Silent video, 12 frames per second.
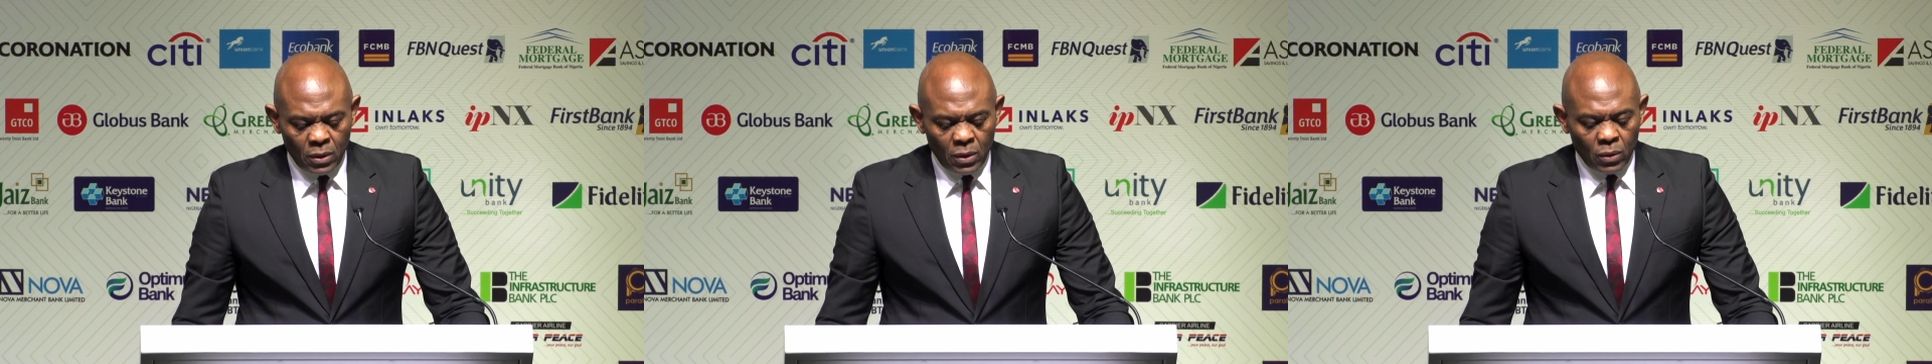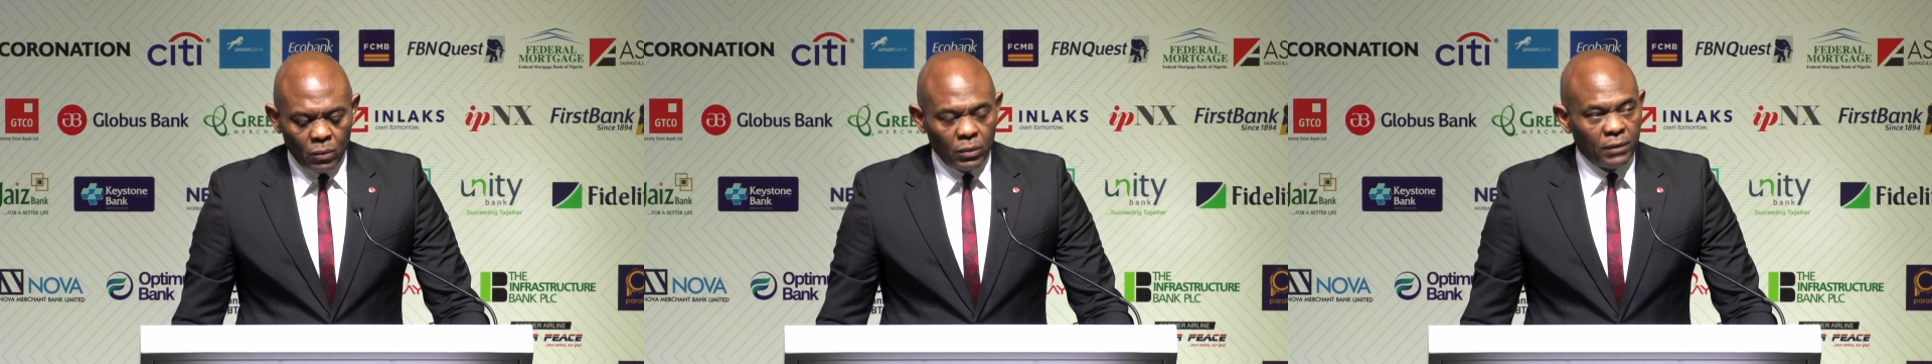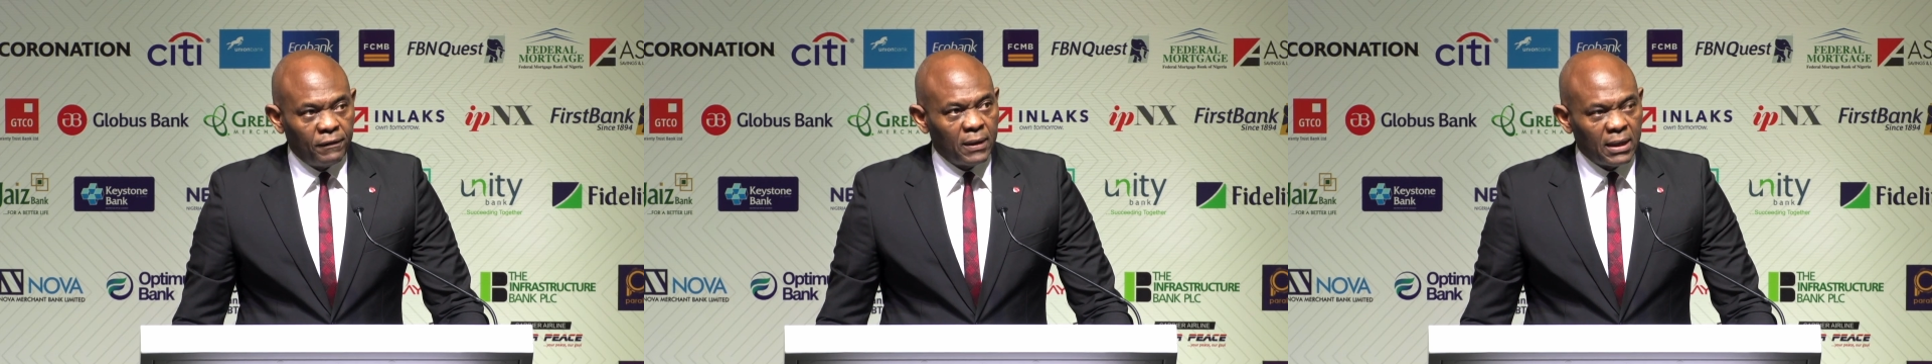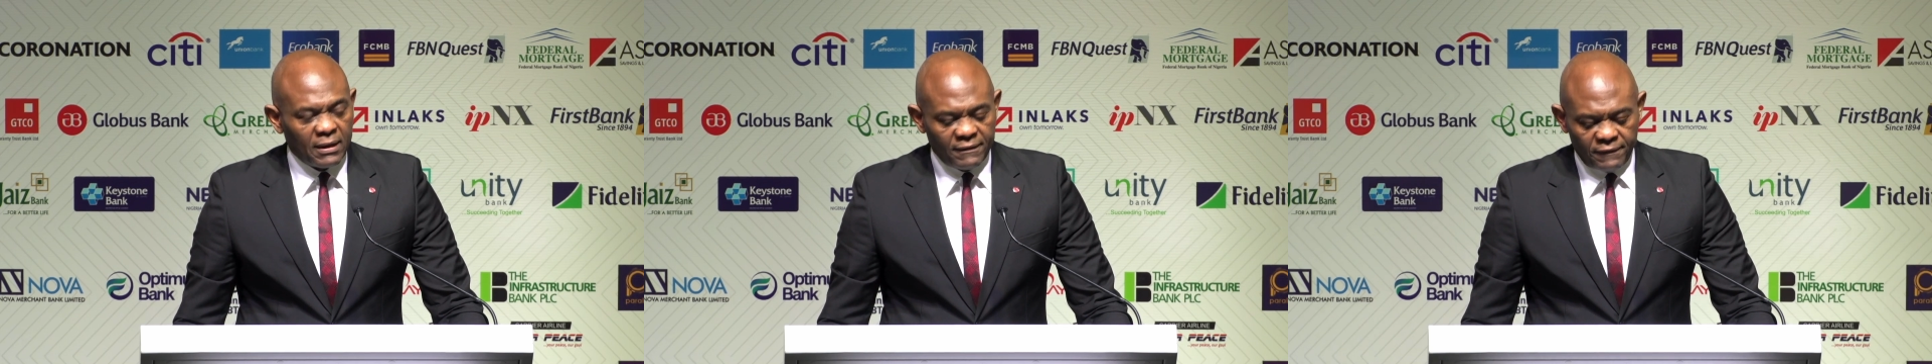we
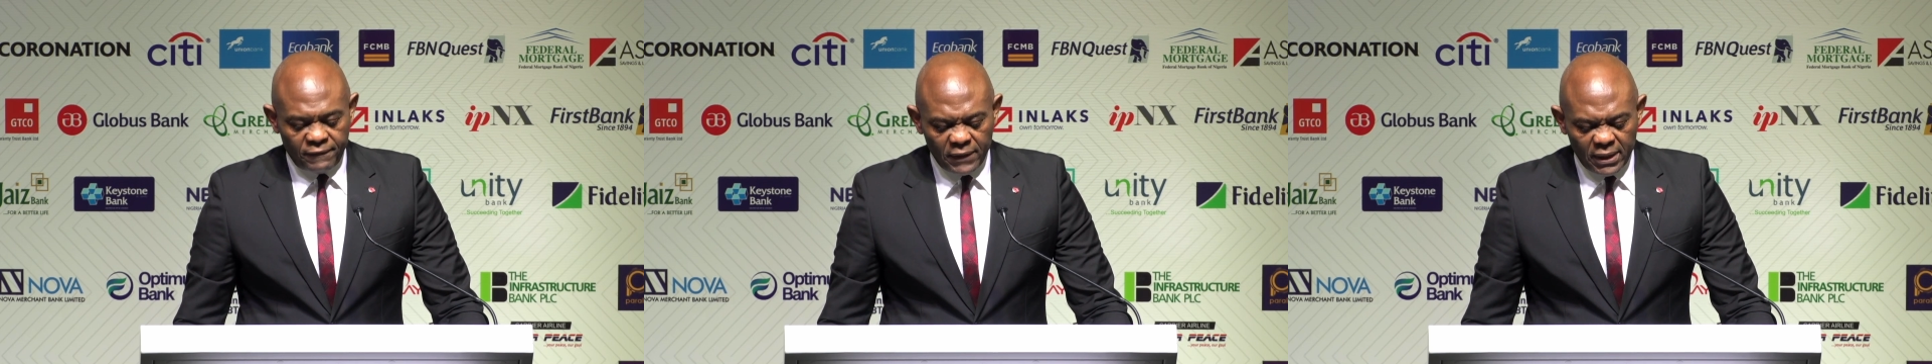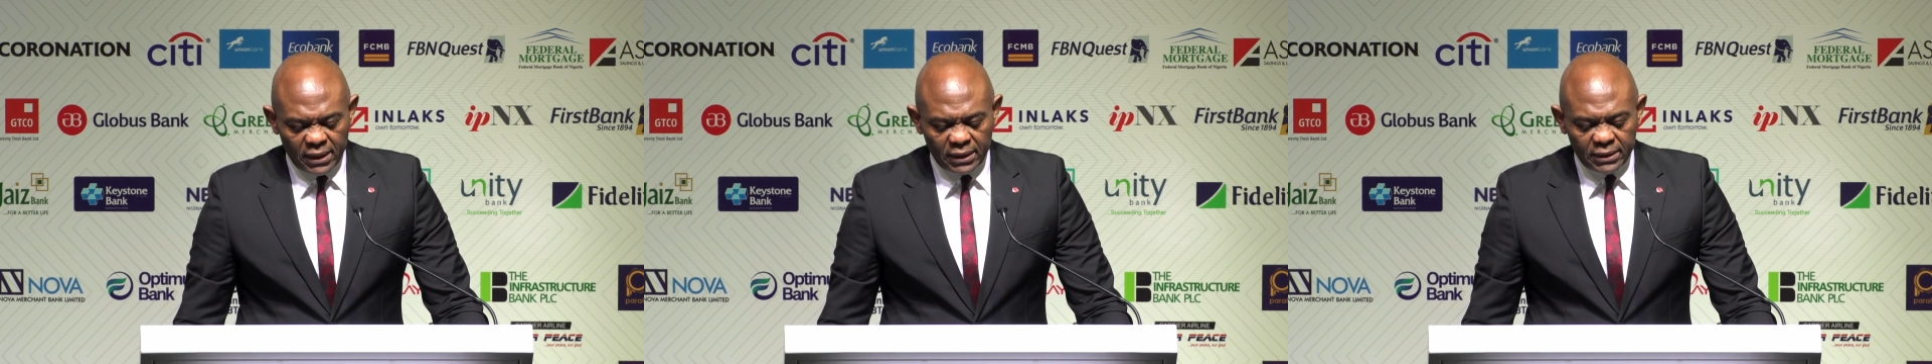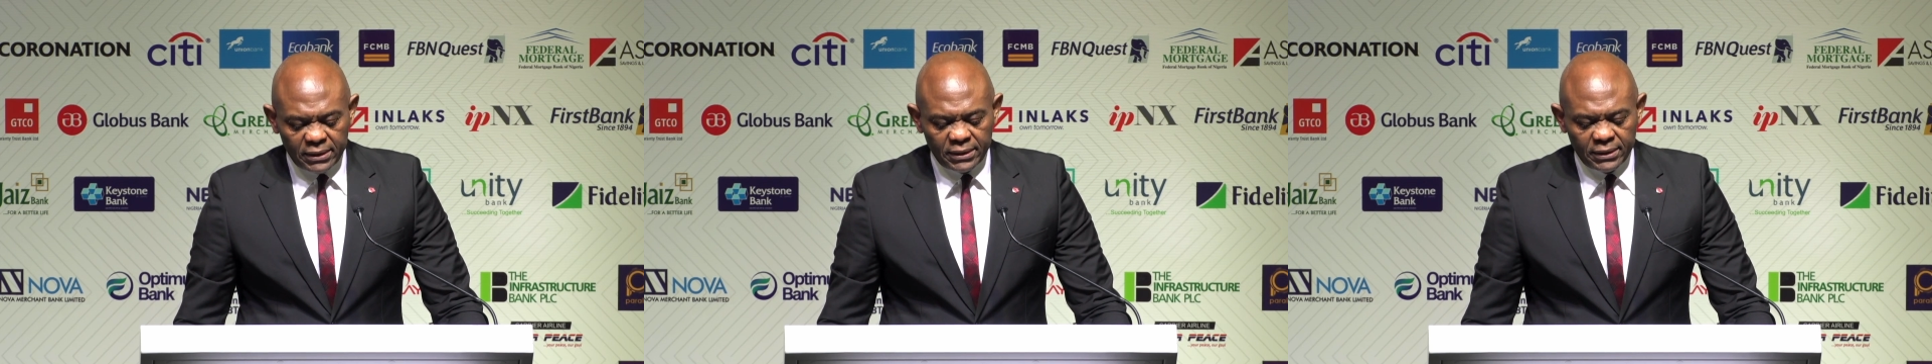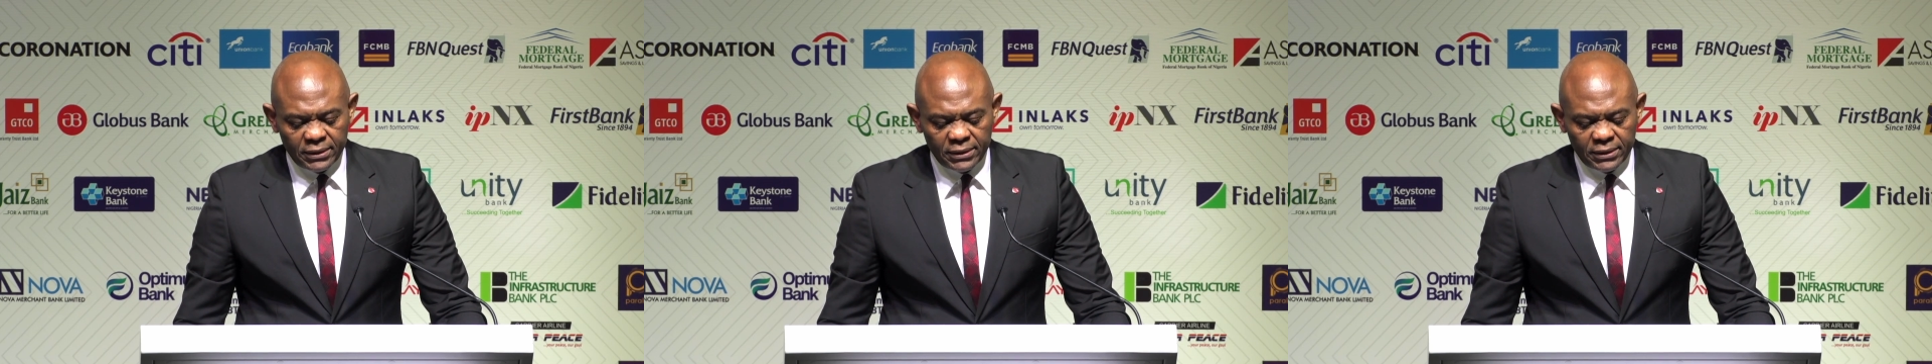have failed to